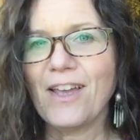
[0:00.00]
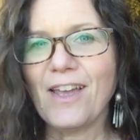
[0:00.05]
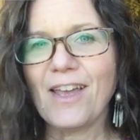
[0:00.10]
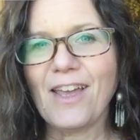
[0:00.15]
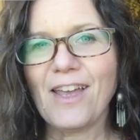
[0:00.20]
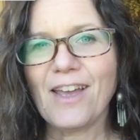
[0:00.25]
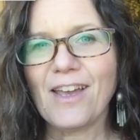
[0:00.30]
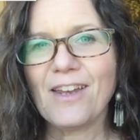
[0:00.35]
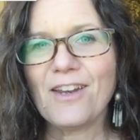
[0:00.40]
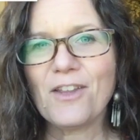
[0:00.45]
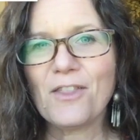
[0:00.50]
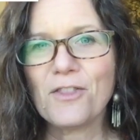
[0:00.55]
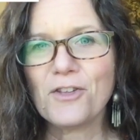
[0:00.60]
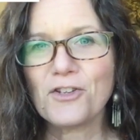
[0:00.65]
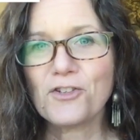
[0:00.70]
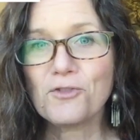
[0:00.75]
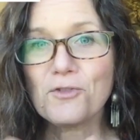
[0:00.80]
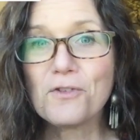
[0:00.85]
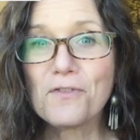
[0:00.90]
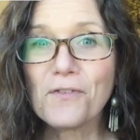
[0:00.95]
And the
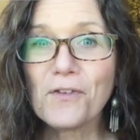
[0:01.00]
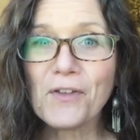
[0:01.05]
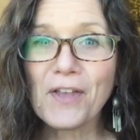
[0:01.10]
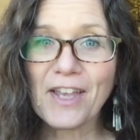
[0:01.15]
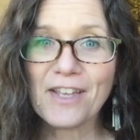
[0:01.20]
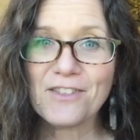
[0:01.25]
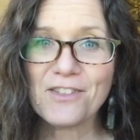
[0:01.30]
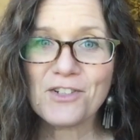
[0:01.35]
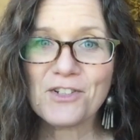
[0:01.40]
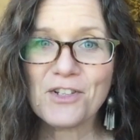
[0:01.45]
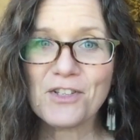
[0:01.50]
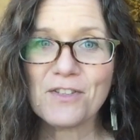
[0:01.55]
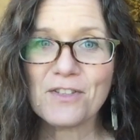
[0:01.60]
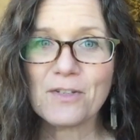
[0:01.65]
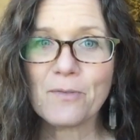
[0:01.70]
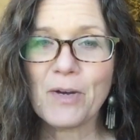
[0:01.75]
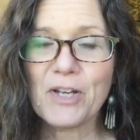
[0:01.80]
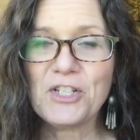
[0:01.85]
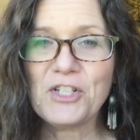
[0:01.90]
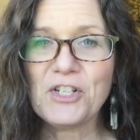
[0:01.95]
truthful answer to this
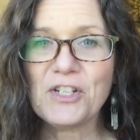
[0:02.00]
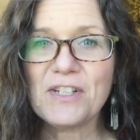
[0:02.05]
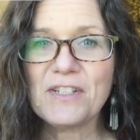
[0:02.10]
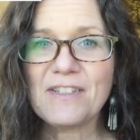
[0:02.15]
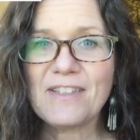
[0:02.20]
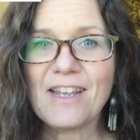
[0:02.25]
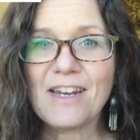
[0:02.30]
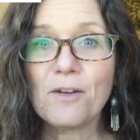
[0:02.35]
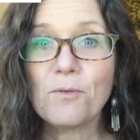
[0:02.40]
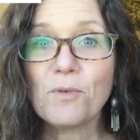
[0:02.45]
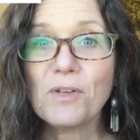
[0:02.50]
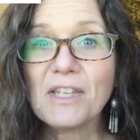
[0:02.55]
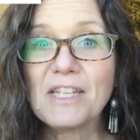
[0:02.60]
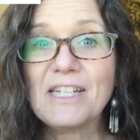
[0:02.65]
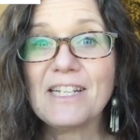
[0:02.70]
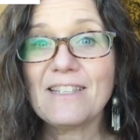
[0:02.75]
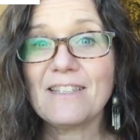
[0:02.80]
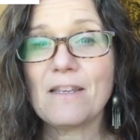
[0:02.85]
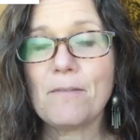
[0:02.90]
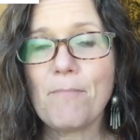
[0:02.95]
question is that it really
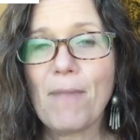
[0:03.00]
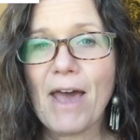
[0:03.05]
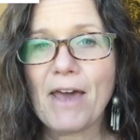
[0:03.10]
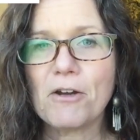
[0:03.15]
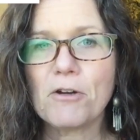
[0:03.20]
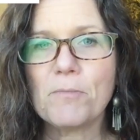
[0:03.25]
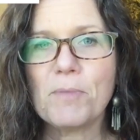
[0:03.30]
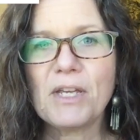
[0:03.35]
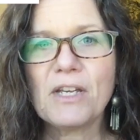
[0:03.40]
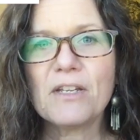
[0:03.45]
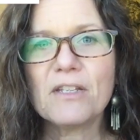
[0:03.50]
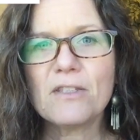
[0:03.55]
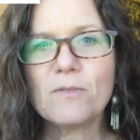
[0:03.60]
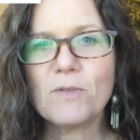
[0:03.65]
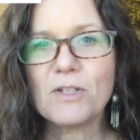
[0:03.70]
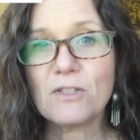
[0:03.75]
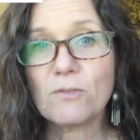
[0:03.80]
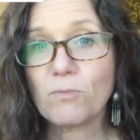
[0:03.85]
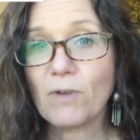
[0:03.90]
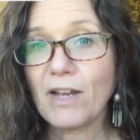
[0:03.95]
doesn't matter, because
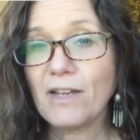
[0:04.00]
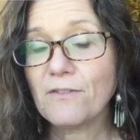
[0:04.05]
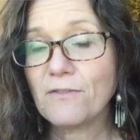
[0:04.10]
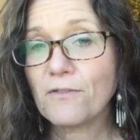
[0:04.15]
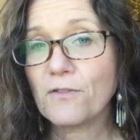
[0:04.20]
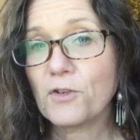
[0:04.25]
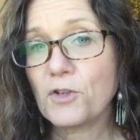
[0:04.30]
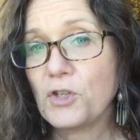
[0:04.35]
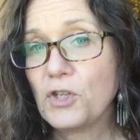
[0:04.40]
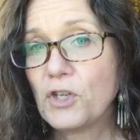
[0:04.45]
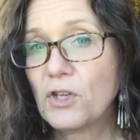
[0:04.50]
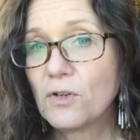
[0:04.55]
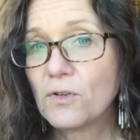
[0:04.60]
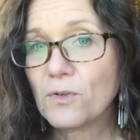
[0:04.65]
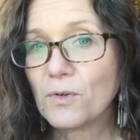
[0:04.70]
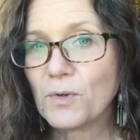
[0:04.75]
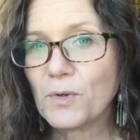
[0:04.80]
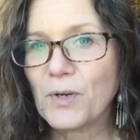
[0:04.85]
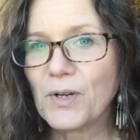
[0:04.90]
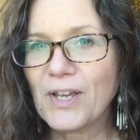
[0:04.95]
what's right for
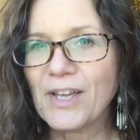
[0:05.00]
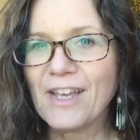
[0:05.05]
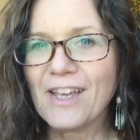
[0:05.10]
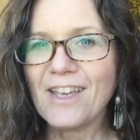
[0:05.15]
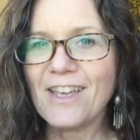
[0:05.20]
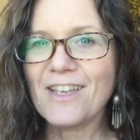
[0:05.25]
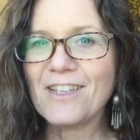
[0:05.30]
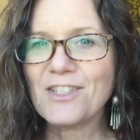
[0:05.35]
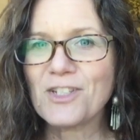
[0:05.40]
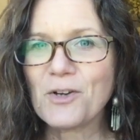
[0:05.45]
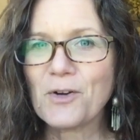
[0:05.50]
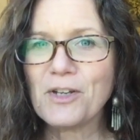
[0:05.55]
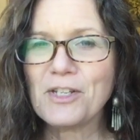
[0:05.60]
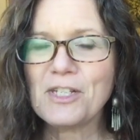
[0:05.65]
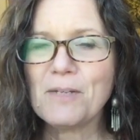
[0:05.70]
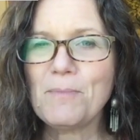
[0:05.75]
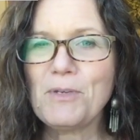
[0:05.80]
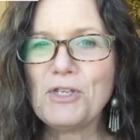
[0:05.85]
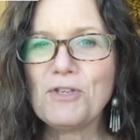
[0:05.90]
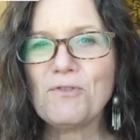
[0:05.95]
you is going
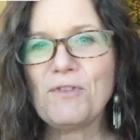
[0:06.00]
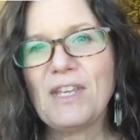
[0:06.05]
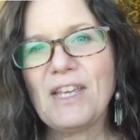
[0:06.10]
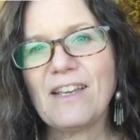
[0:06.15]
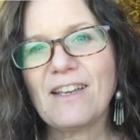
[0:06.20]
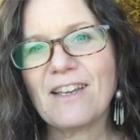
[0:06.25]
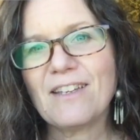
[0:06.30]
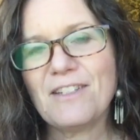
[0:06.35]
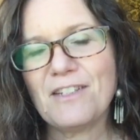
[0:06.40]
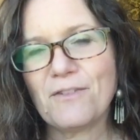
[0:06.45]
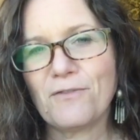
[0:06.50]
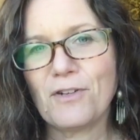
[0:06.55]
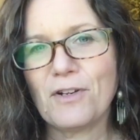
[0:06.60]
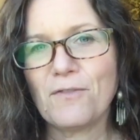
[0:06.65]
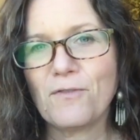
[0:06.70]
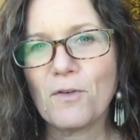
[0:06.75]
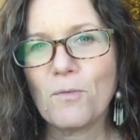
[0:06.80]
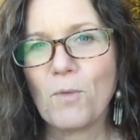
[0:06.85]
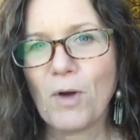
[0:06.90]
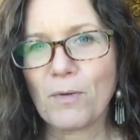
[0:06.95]
to be unique and different
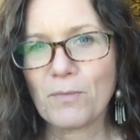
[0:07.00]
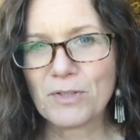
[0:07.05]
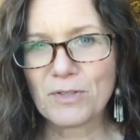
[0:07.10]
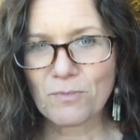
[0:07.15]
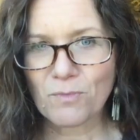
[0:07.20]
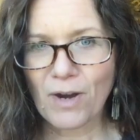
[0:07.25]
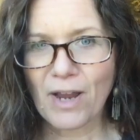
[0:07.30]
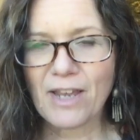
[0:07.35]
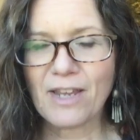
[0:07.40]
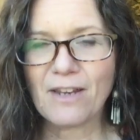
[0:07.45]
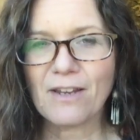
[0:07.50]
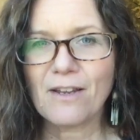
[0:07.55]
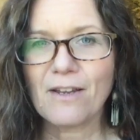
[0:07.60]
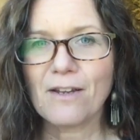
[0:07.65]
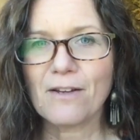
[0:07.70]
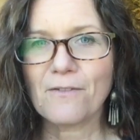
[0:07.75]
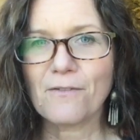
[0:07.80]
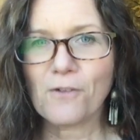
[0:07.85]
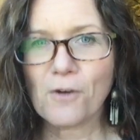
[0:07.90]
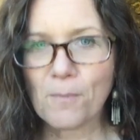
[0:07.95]
from what was right
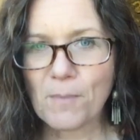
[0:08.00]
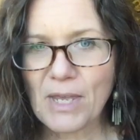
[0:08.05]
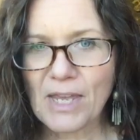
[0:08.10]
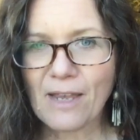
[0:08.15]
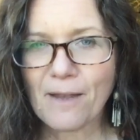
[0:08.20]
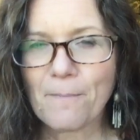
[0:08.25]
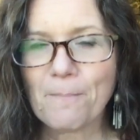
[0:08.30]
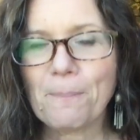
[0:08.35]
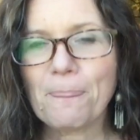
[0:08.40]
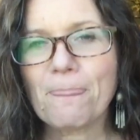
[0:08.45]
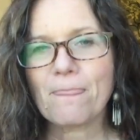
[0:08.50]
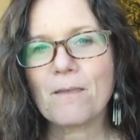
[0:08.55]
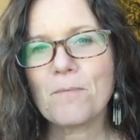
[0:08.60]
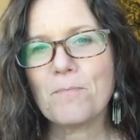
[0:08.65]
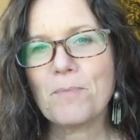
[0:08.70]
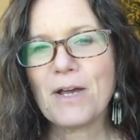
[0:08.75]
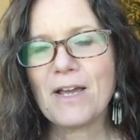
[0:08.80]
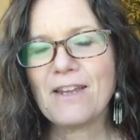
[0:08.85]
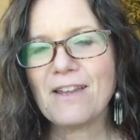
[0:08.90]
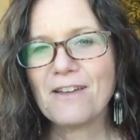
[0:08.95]
for me.
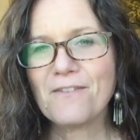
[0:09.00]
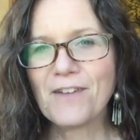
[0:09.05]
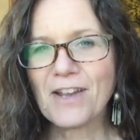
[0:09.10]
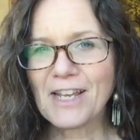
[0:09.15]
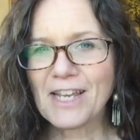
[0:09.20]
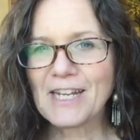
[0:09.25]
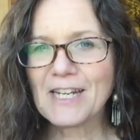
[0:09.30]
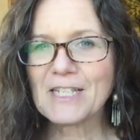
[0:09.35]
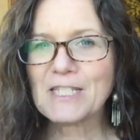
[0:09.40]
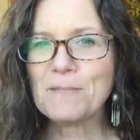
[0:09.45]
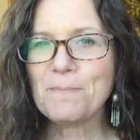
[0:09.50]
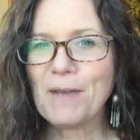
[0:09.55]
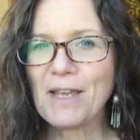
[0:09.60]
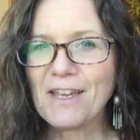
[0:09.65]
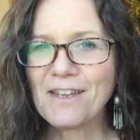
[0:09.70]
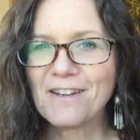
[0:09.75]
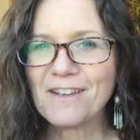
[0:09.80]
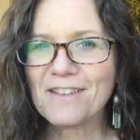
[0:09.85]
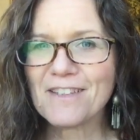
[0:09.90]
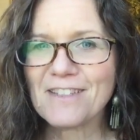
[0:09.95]
But if I can
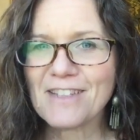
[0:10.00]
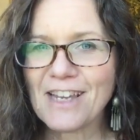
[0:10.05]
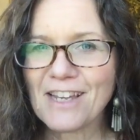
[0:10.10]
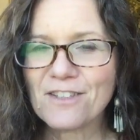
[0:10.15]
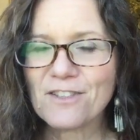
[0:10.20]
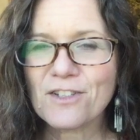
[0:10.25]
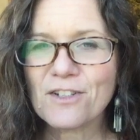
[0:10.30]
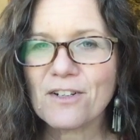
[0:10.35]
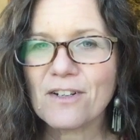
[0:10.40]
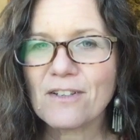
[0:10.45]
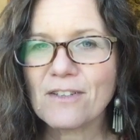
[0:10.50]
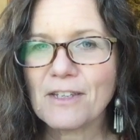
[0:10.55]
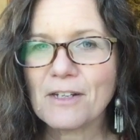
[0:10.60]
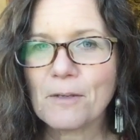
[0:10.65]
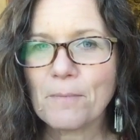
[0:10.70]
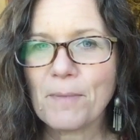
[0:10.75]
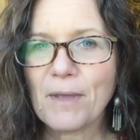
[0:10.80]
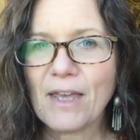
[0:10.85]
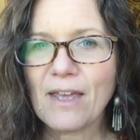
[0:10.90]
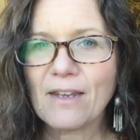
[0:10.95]
expand on this answer a little
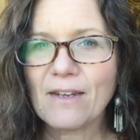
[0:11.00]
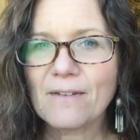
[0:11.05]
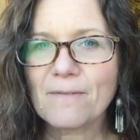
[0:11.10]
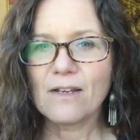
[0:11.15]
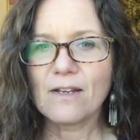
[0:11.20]
bit,